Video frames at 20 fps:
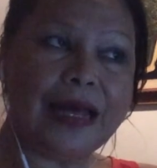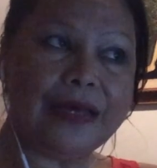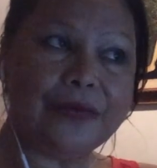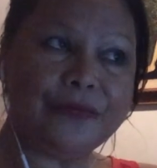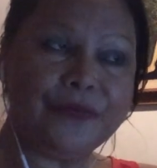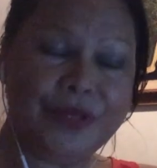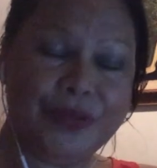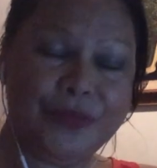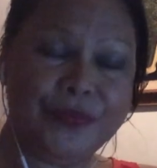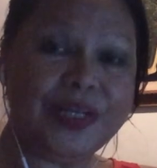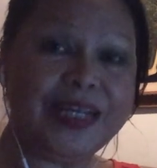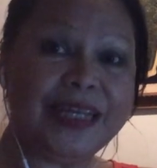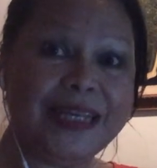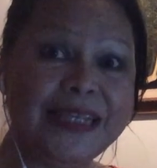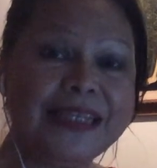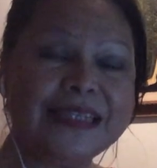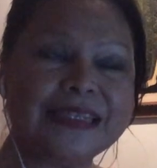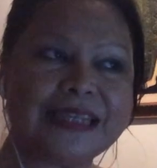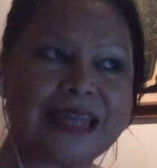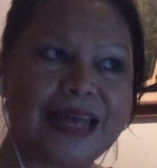we were
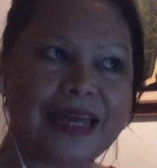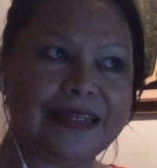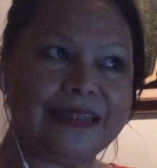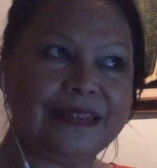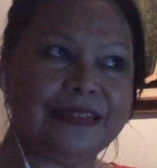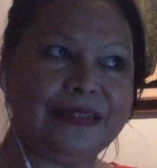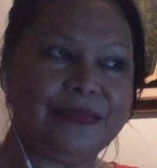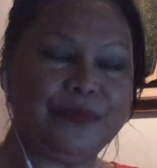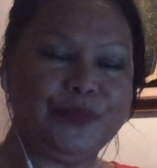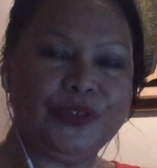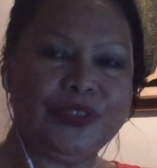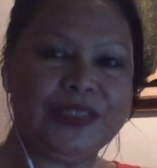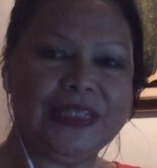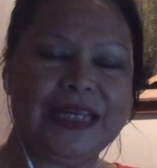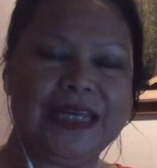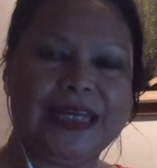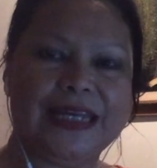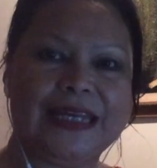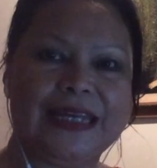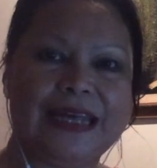inside the
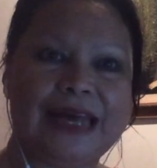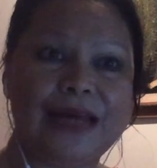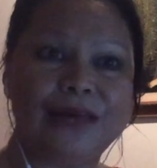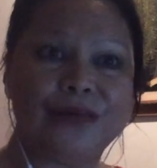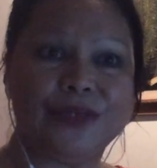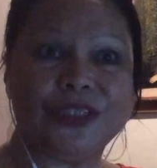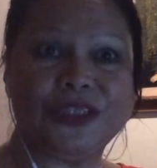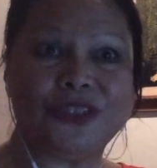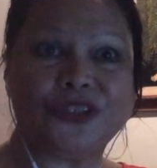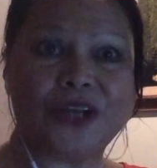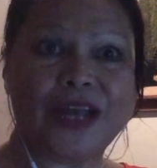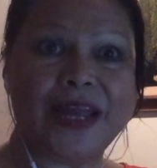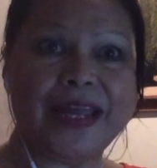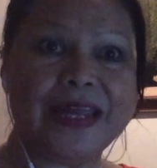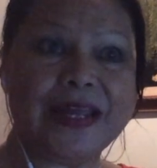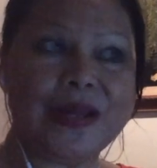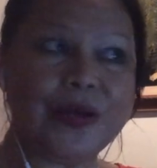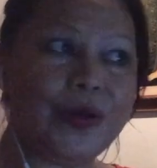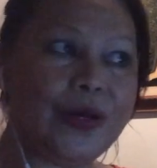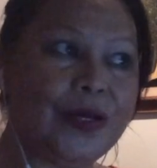boutique, I was
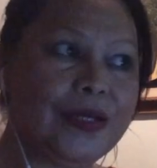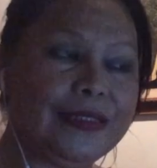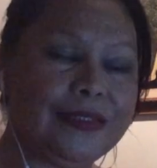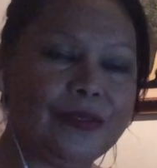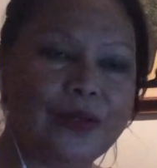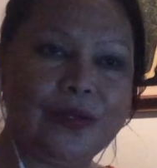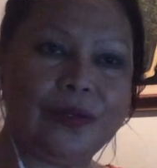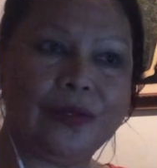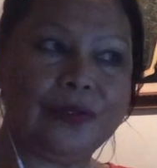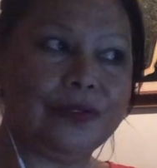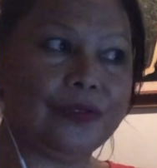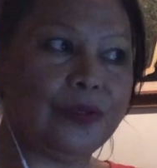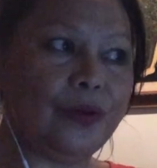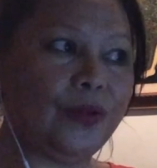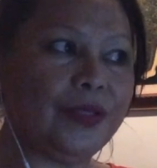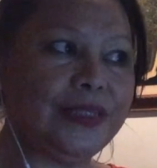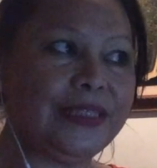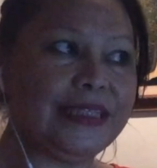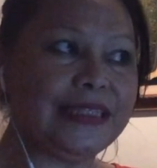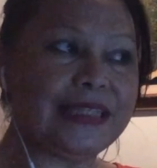trying on all,
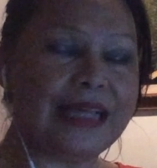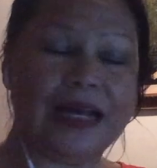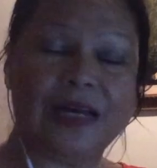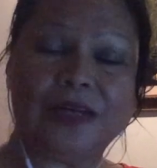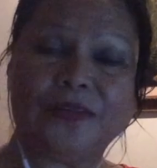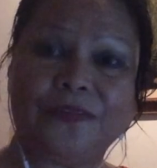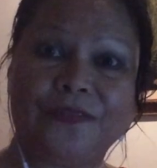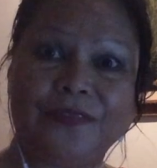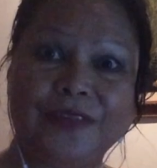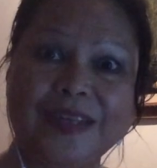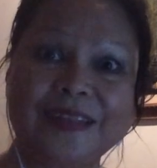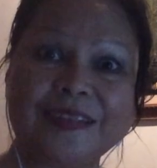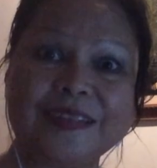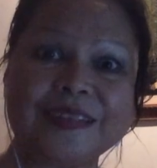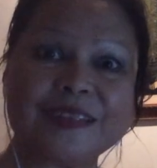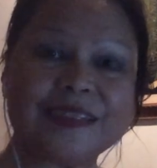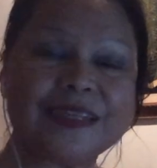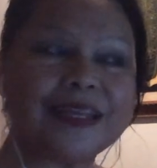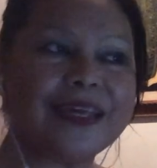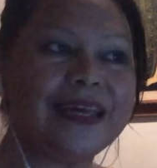all these
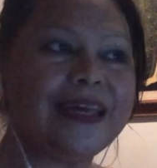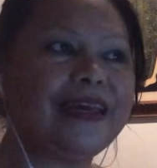outfits,